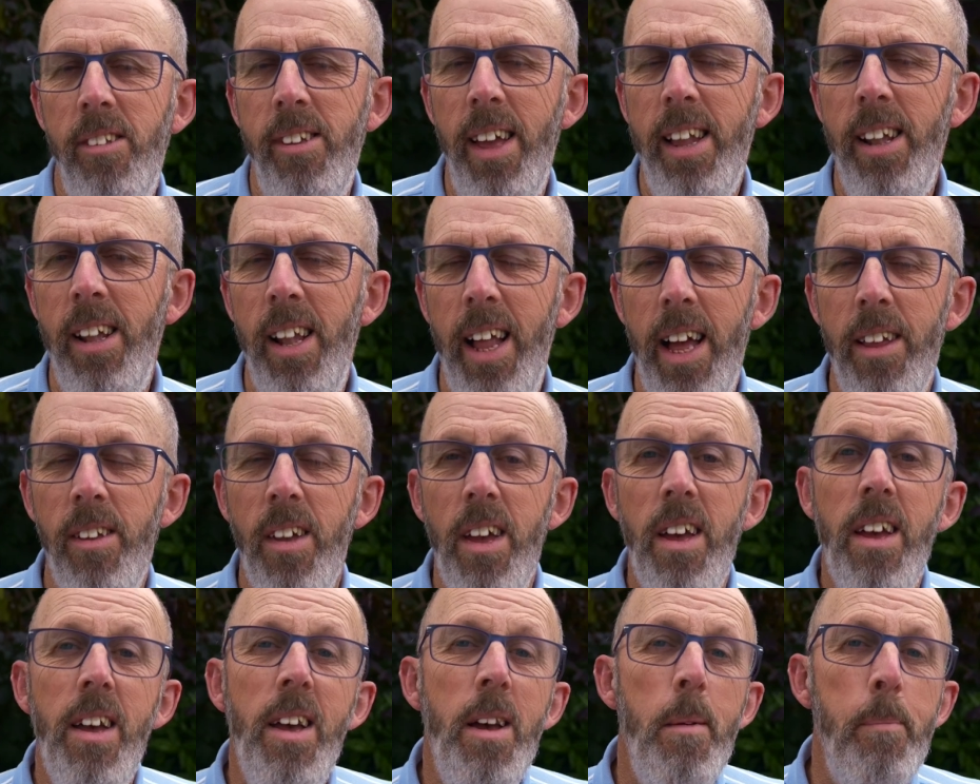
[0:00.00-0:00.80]

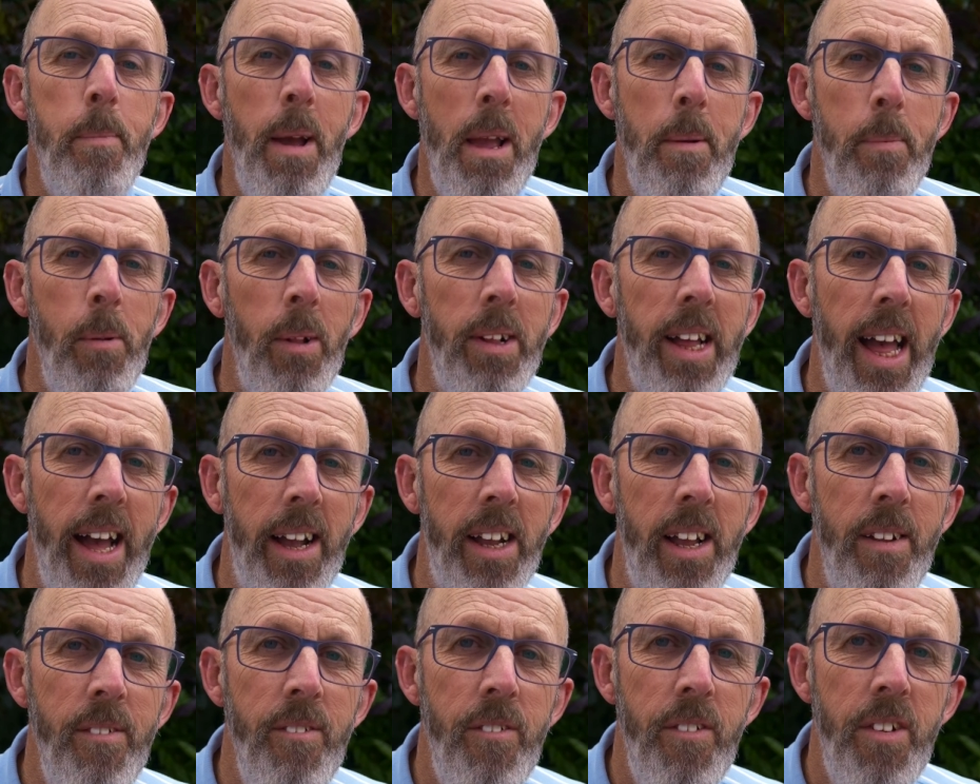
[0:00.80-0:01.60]
Satellites, people
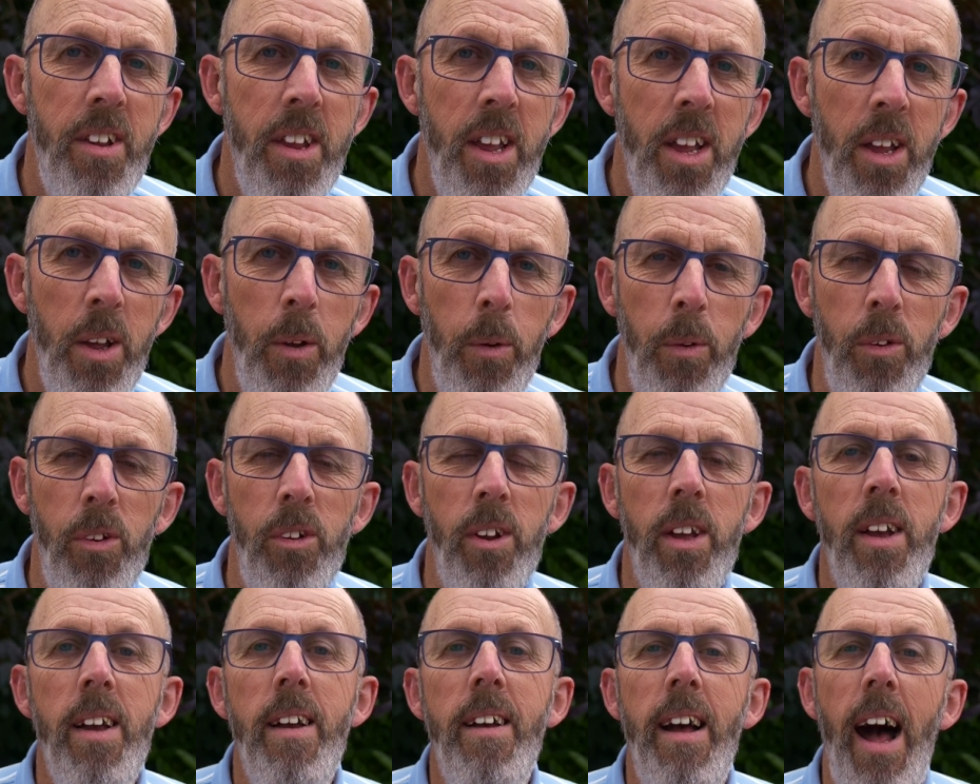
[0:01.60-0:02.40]
get
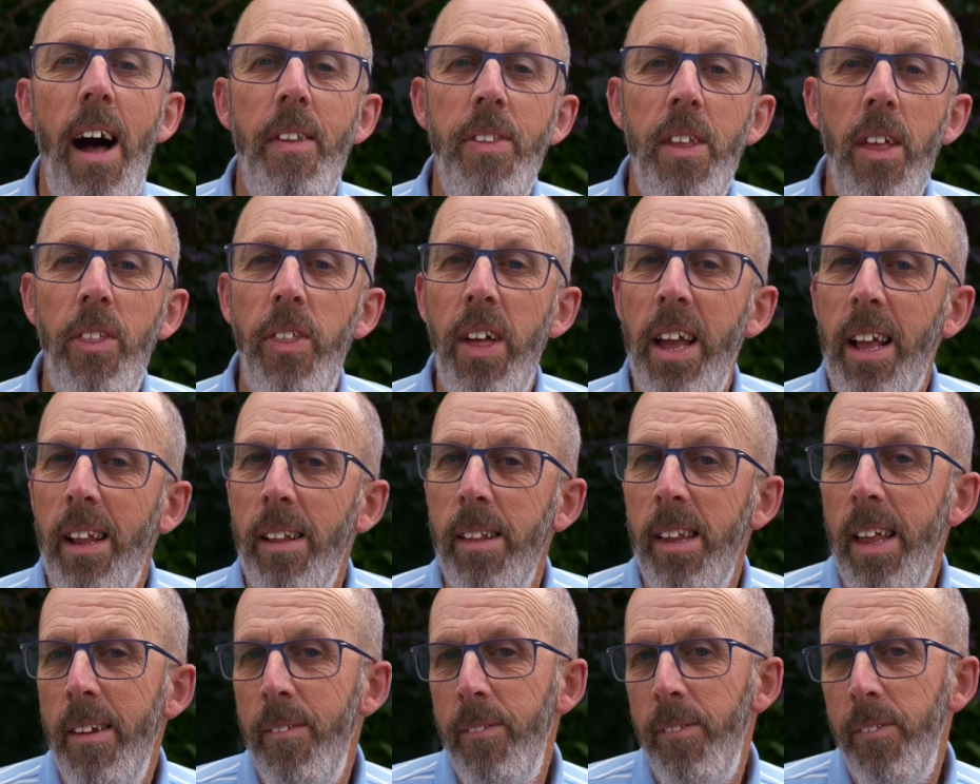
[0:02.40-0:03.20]
confused and they think
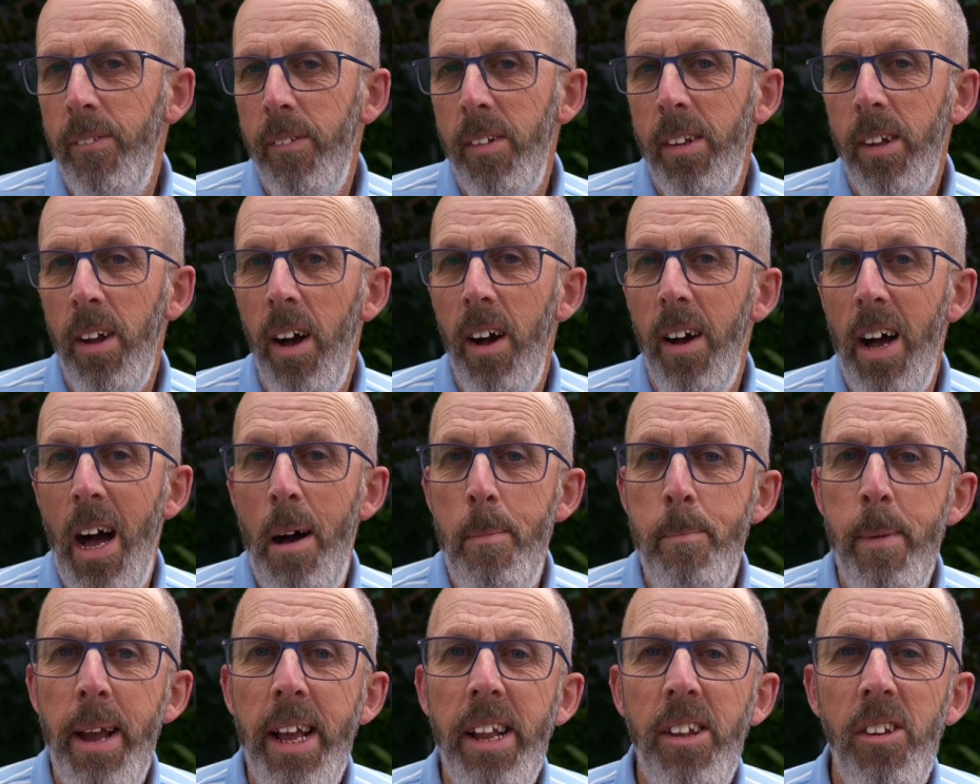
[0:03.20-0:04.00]
they've got
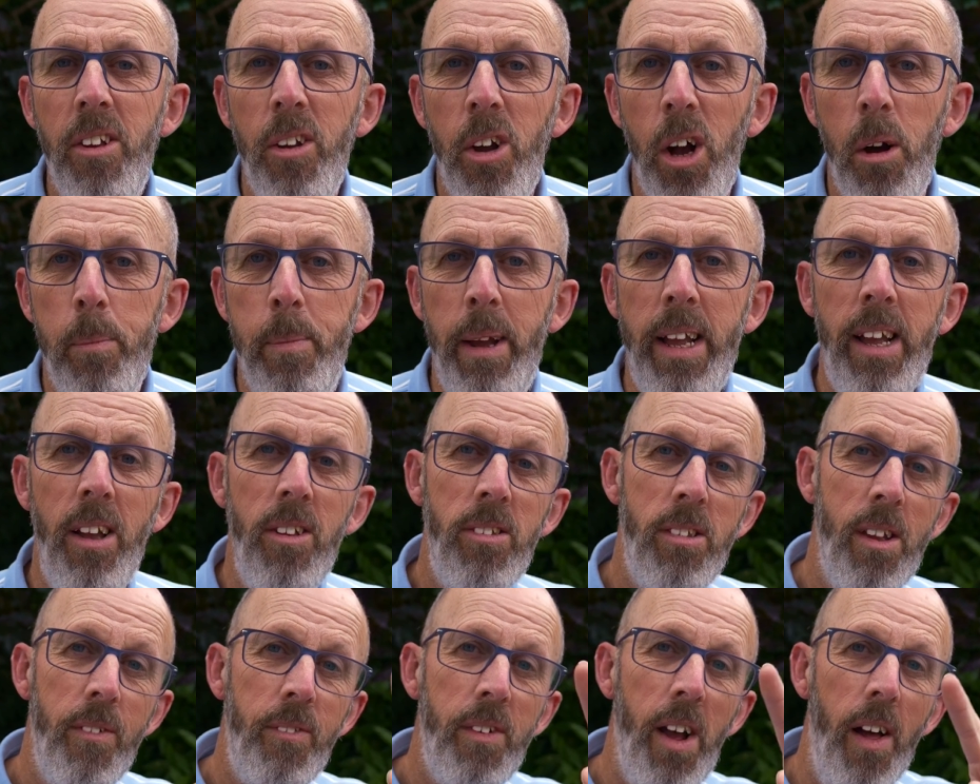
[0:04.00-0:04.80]
a meteor
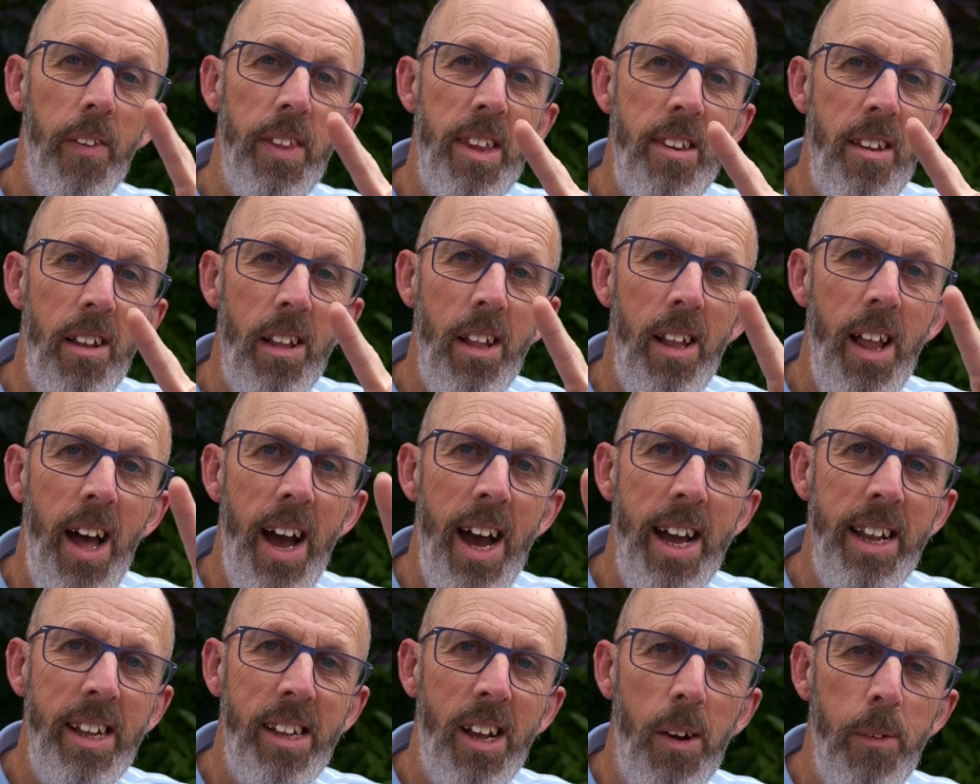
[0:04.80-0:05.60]
because they've got this
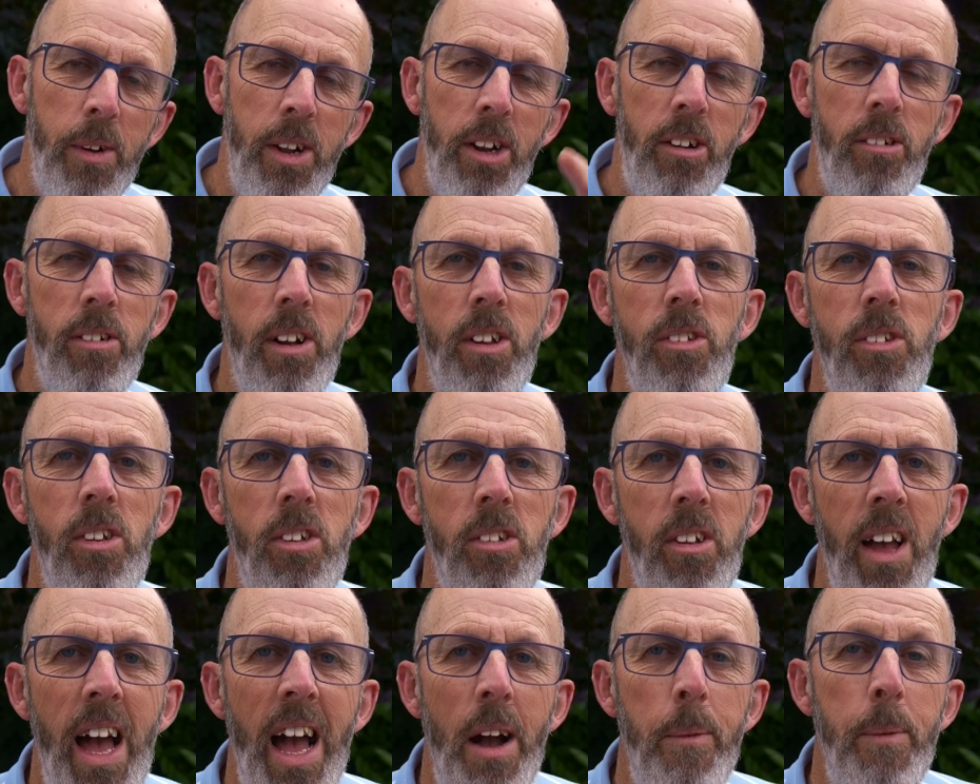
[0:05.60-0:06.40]
line going across the
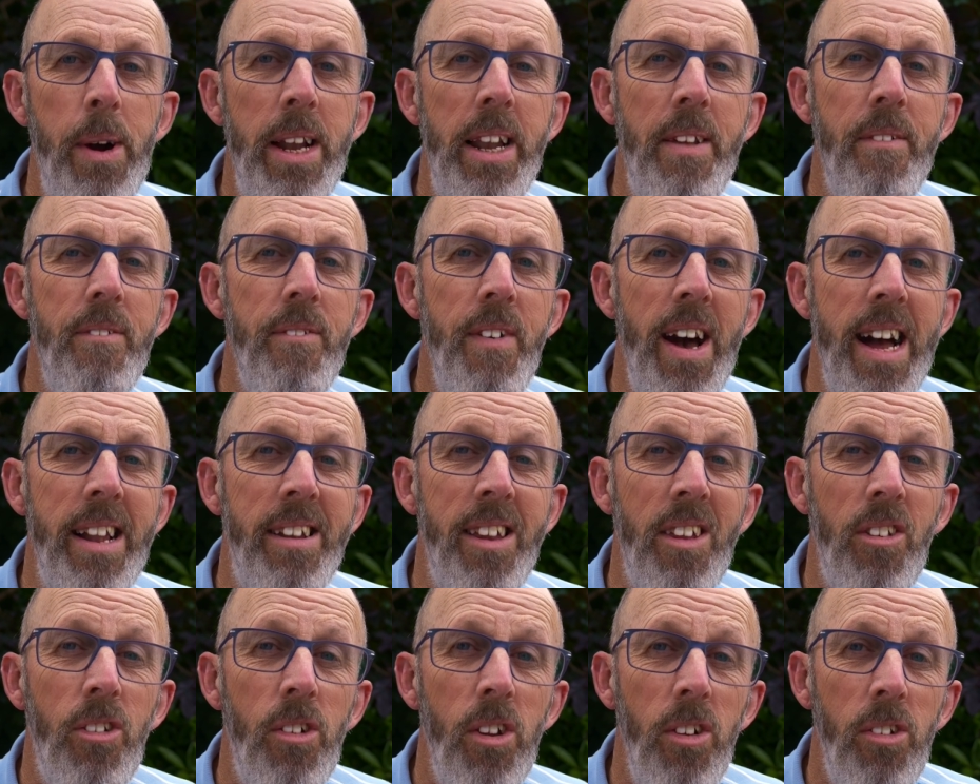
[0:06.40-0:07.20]
sky, when in
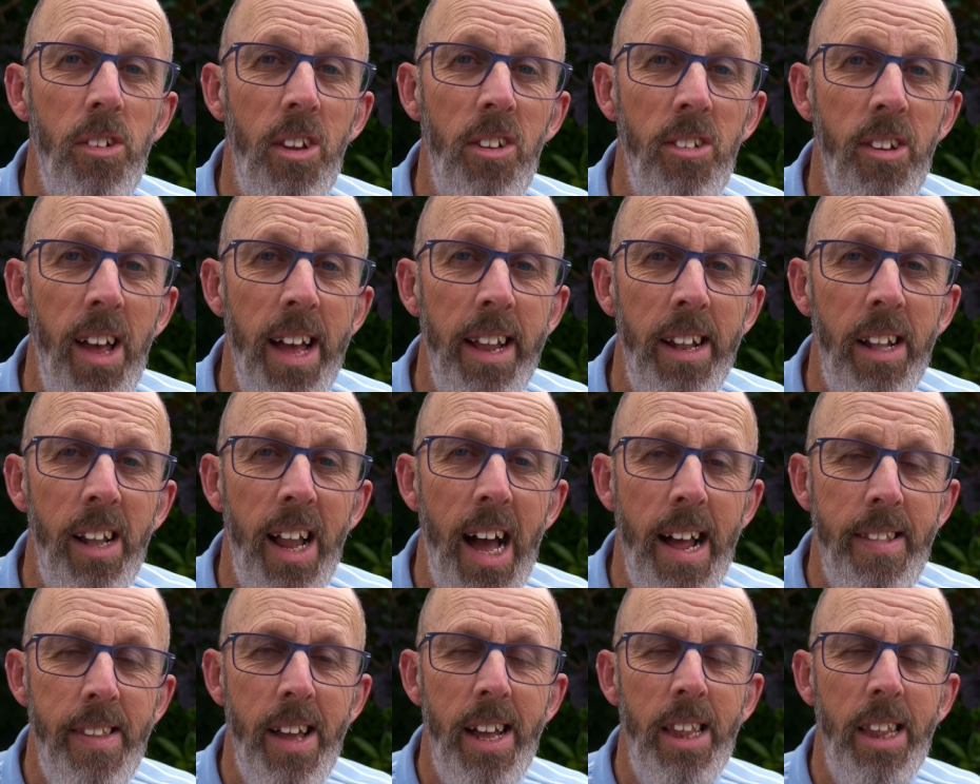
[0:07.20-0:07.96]
fact it's just a satellite.